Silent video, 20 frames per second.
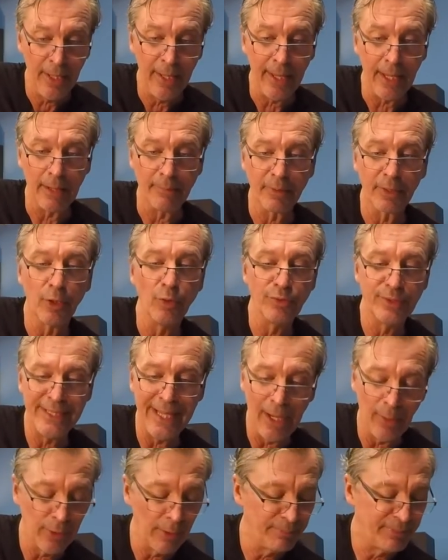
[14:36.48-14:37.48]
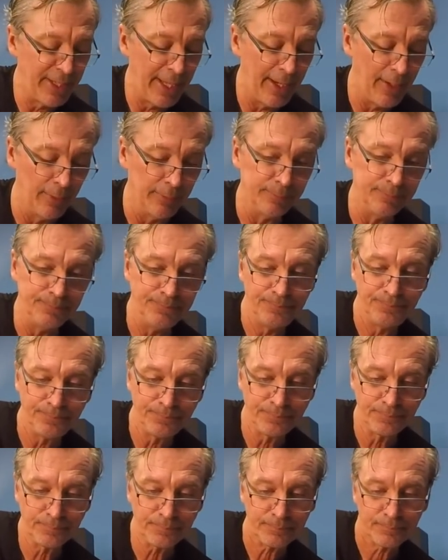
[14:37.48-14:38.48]
and I'm going to go down, up, down.
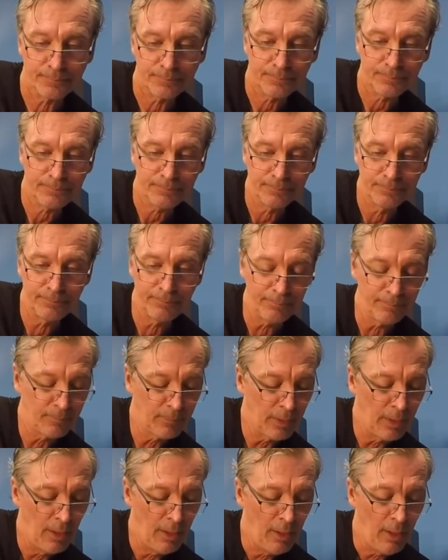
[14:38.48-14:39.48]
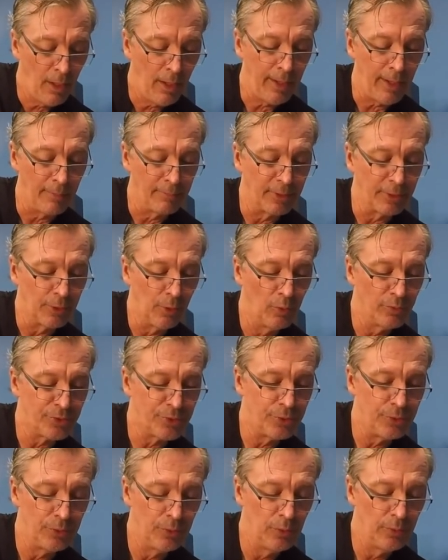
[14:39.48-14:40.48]
Now I'm going to go
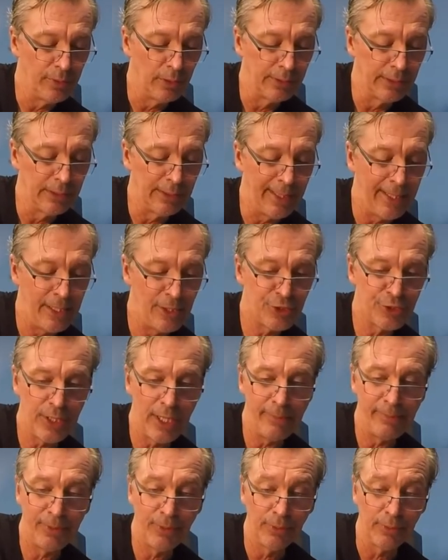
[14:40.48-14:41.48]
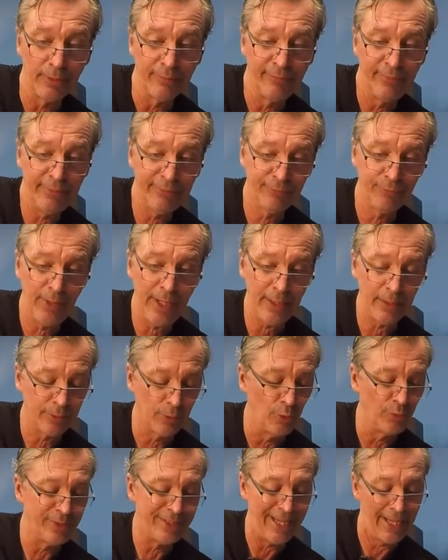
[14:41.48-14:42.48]
to the little A shape here on the 5th fret and
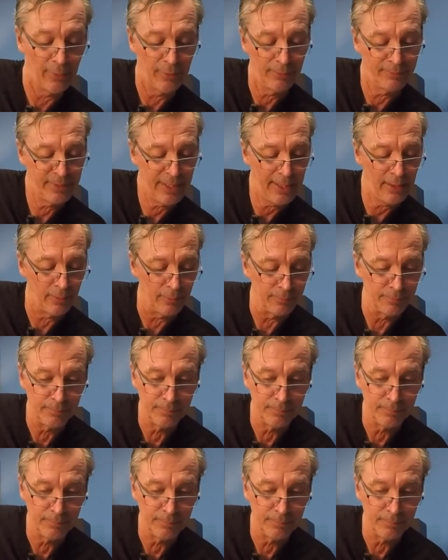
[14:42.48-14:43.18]
go down, up, down.